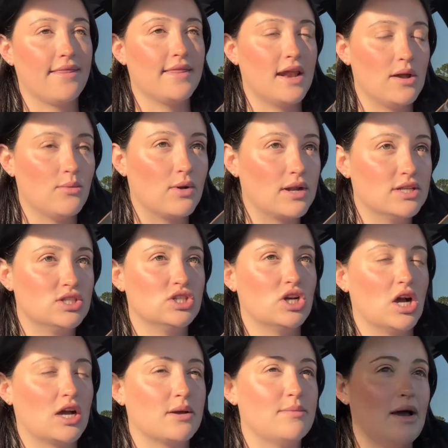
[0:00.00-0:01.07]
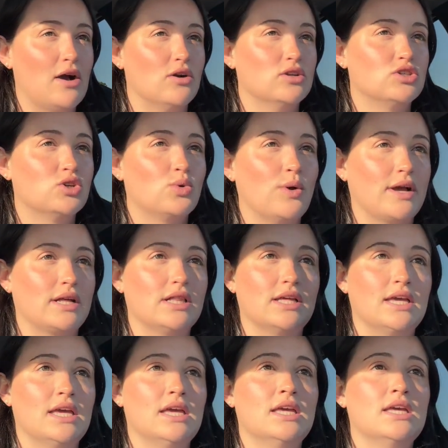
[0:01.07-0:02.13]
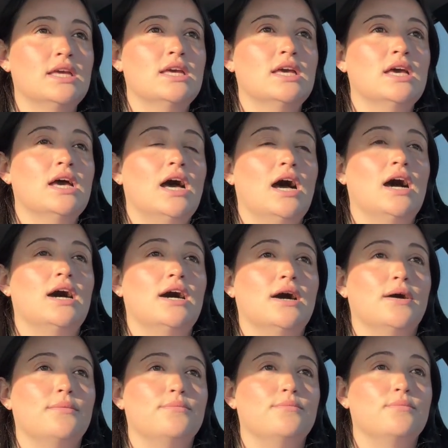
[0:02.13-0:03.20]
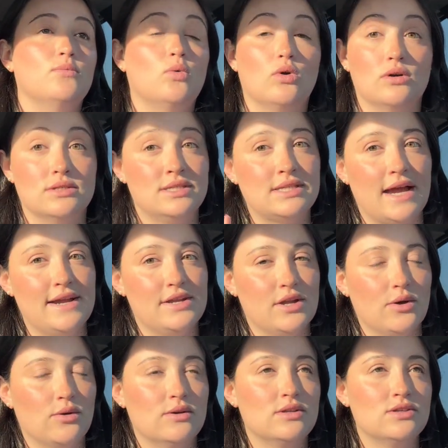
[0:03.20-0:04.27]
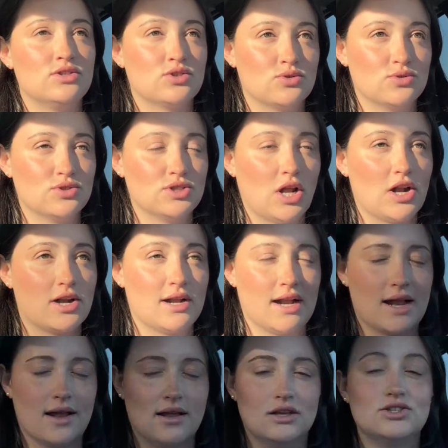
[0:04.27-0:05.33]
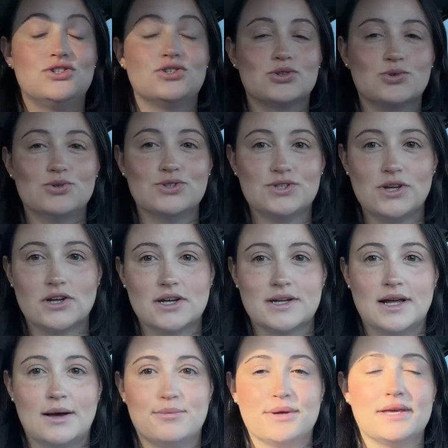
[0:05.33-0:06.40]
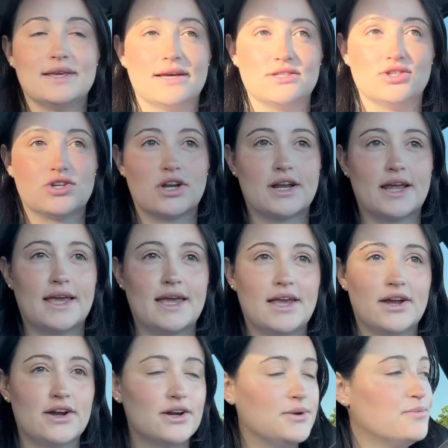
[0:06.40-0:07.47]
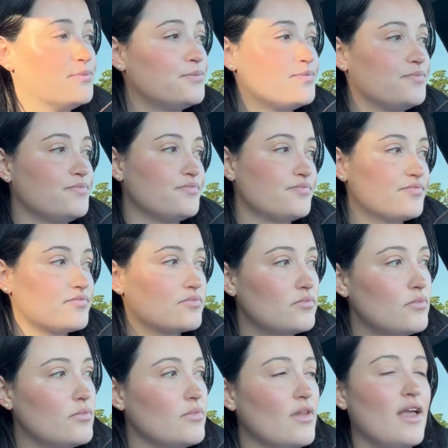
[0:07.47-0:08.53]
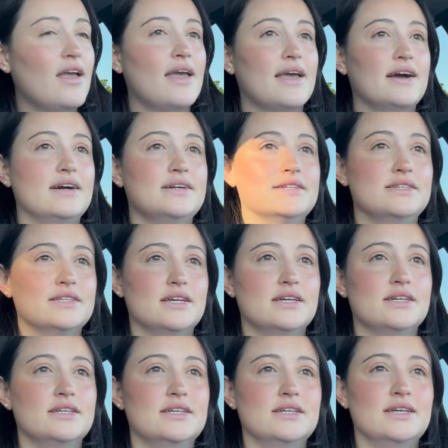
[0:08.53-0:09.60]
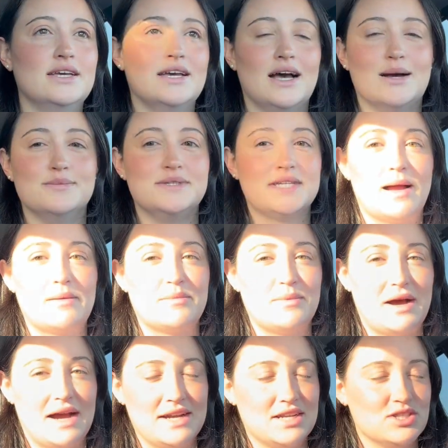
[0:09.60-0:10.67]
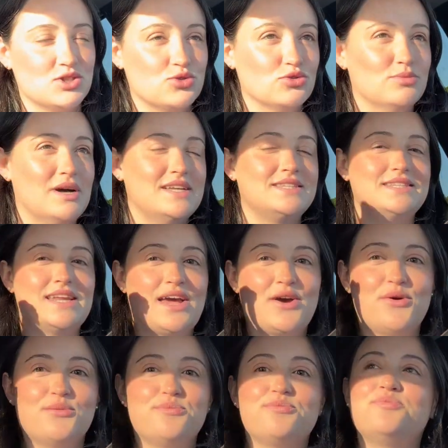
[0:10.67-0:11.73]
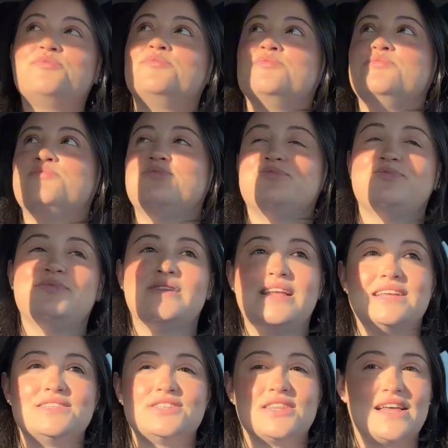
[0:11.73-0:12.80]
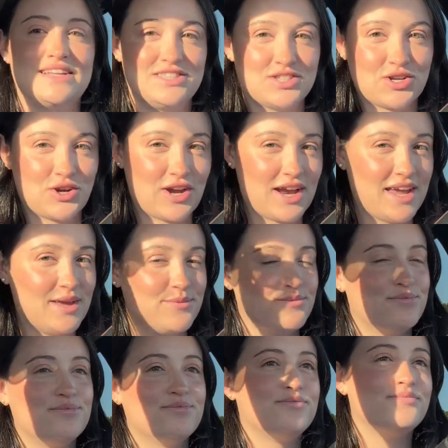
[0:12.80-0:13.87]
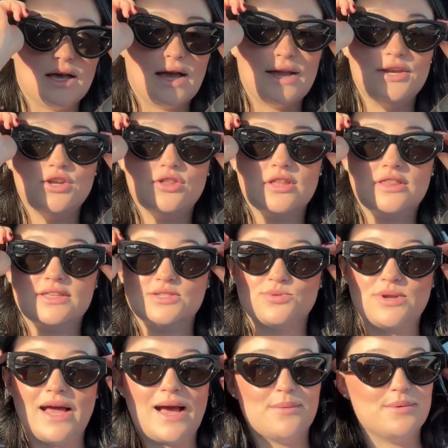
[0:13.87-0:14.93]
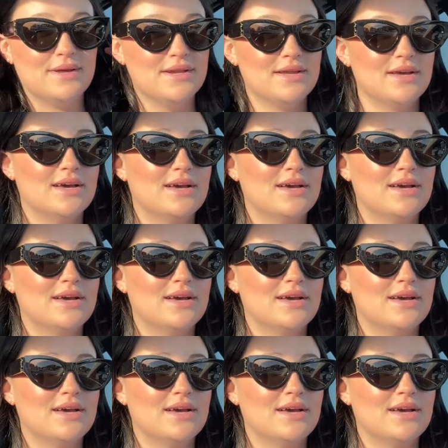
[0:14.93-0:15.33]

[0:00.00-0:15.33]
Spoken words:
that I wanted to talk about quickly, well, side note, school started up yesterday here, and I'm stopped behind a school bus now, so that's great. I knew that this would happen.